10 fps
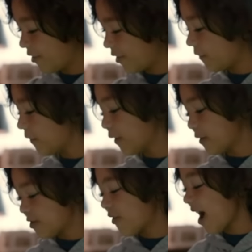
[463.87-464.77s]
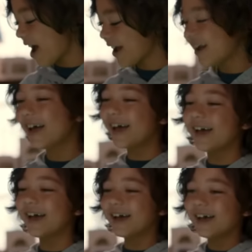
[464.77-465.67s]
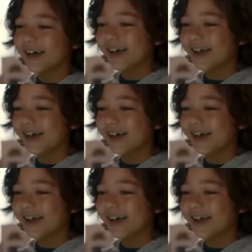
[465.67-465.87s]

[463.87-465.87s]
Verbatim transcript: And I actually think this is a really